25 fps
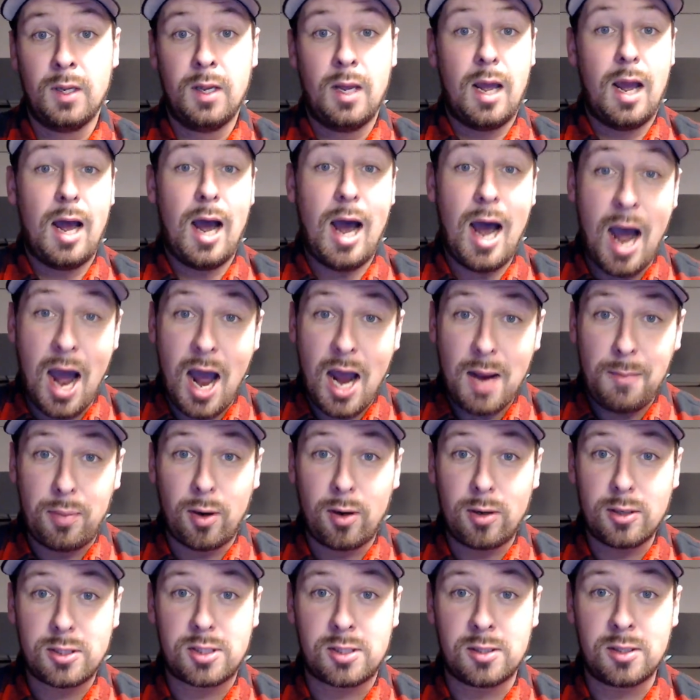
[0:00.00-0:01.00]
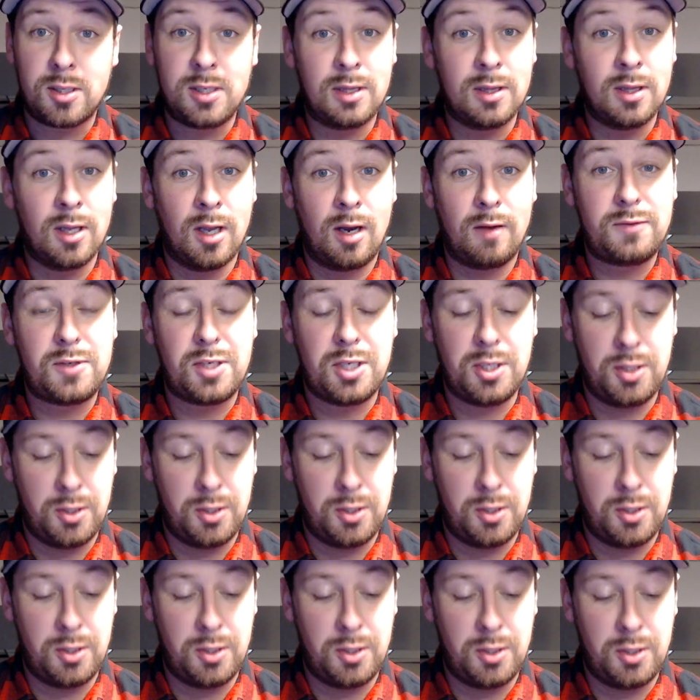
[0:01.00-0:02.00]
I personally love to use
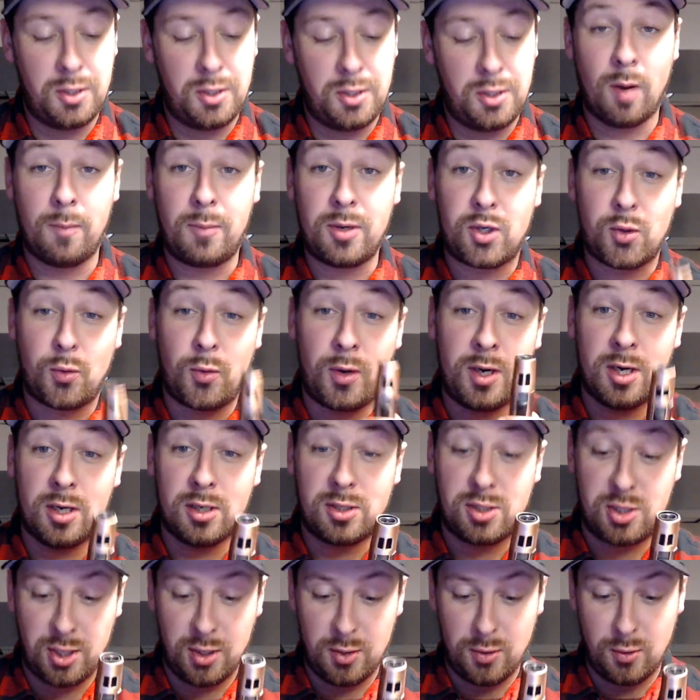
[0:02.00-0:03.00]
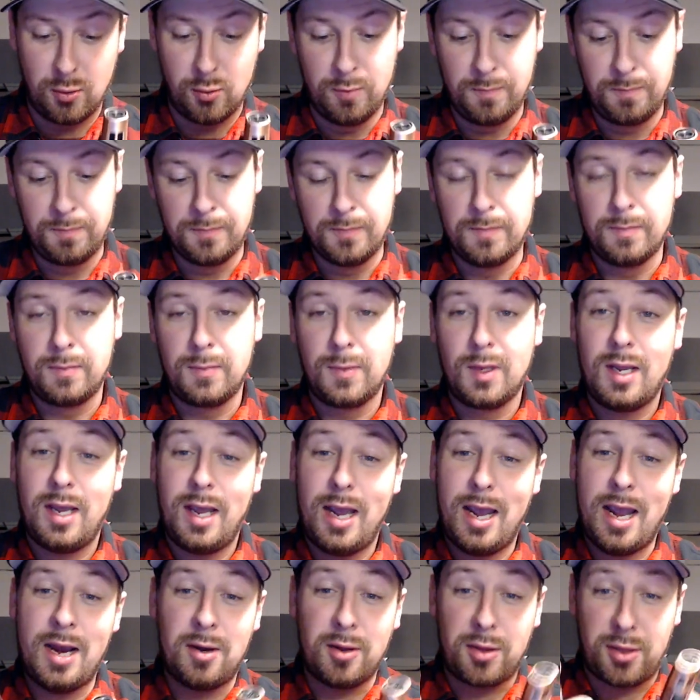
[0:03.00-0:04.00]
between a 2
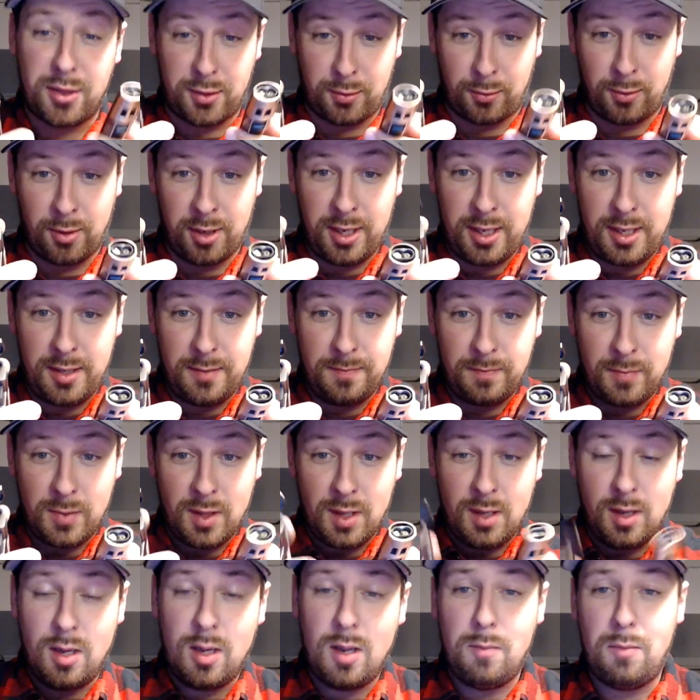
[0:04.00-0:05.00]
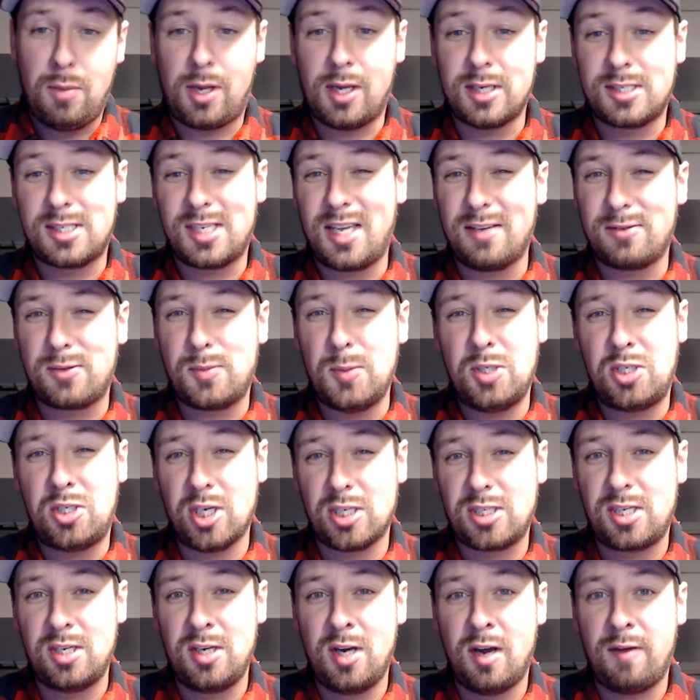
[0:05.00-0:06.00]
and a 3 because it gives me
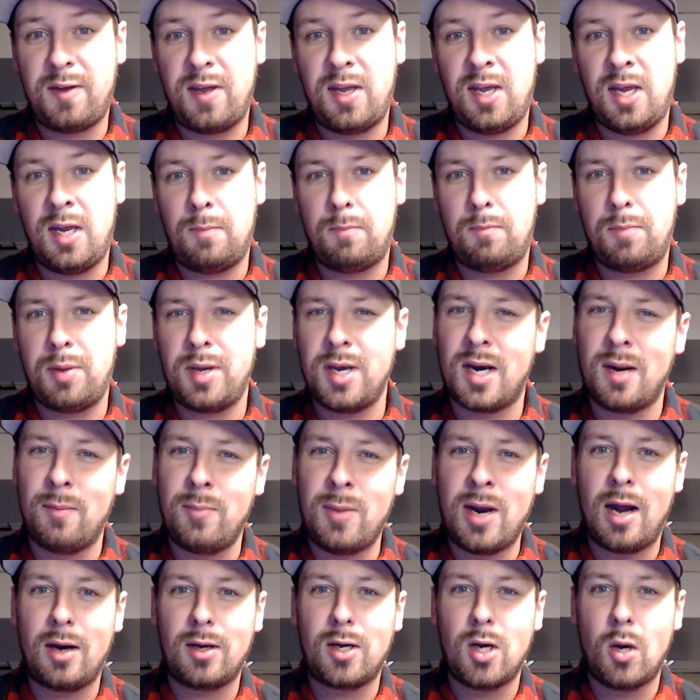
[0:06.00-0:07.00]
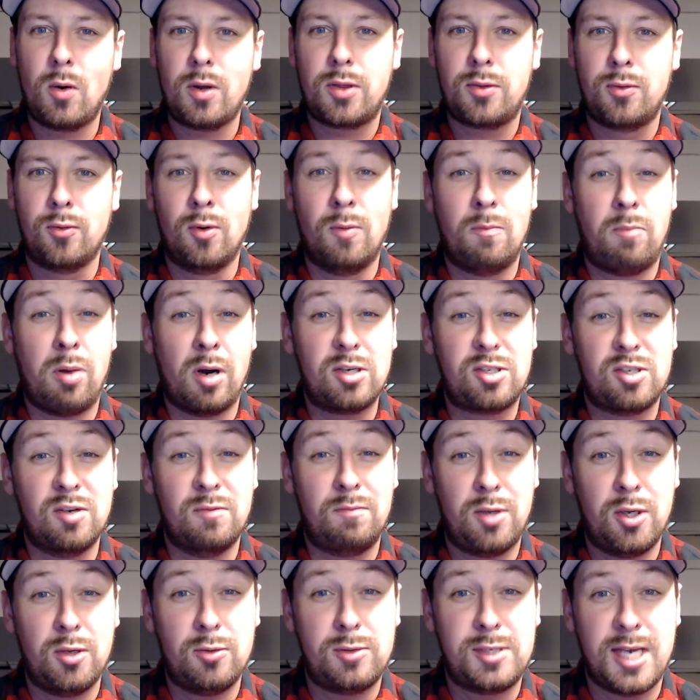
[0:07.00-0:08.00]
just enough heat, but yet I'm not going through a bunch of
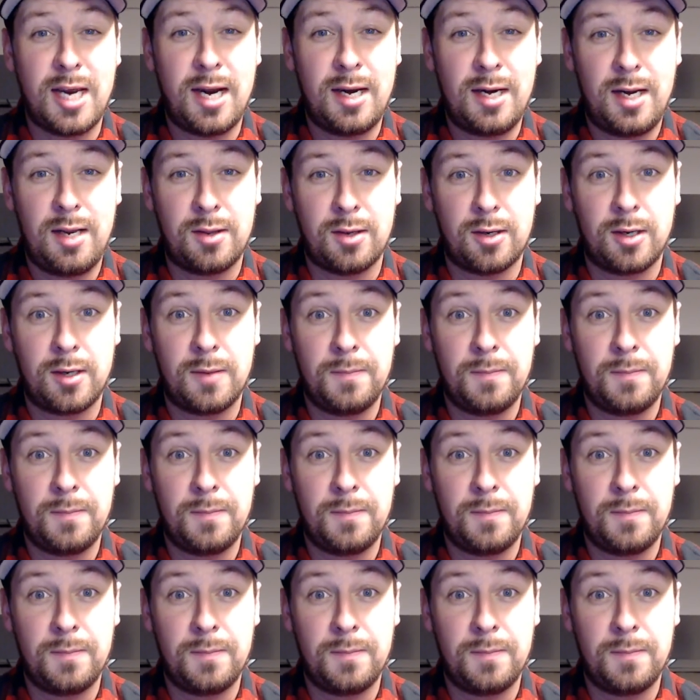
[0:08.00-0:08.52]
butane either.